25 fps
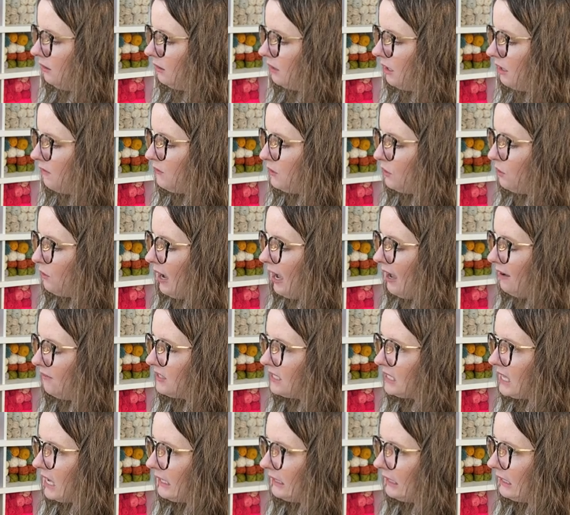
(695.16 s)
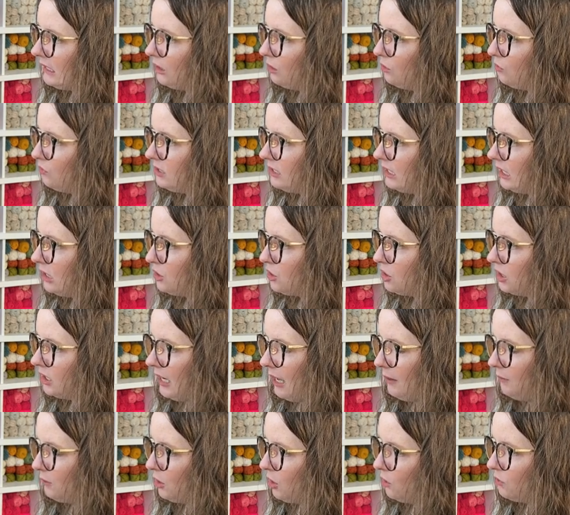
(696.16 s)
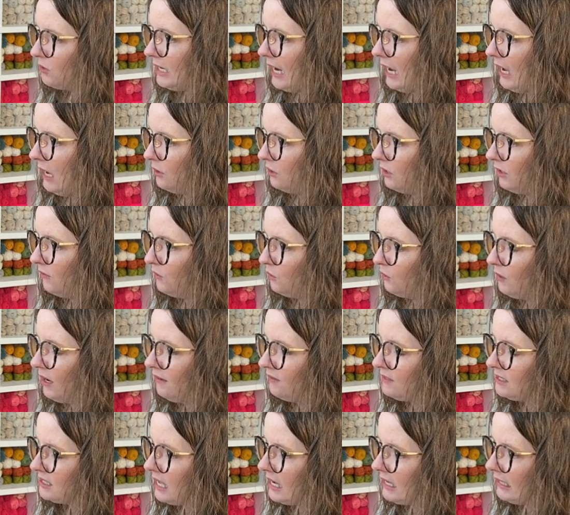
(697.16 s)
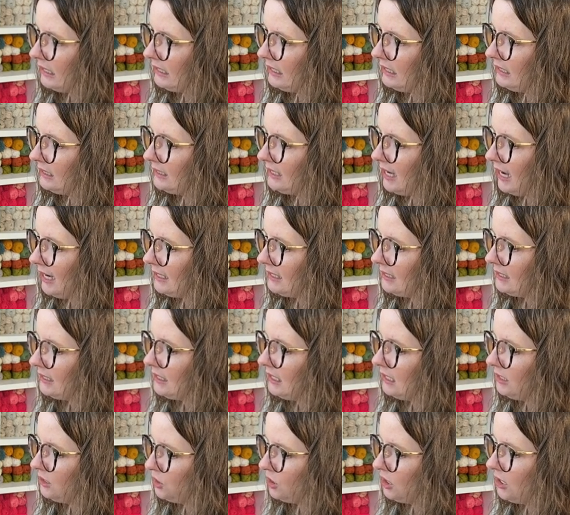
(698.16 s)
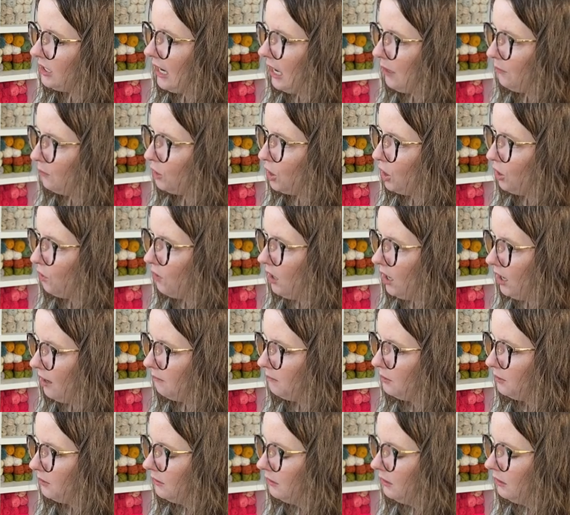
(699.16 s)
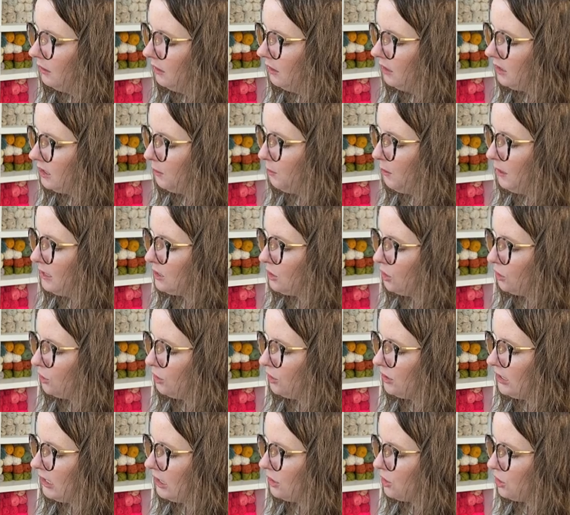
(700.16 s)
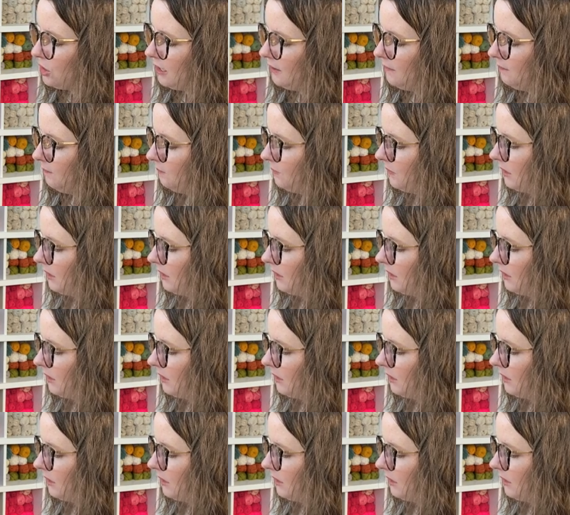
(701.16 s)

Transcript: If you have slightly loose tension, I would go down. If you have slightly tight tension, I would go up. Depends on your tension.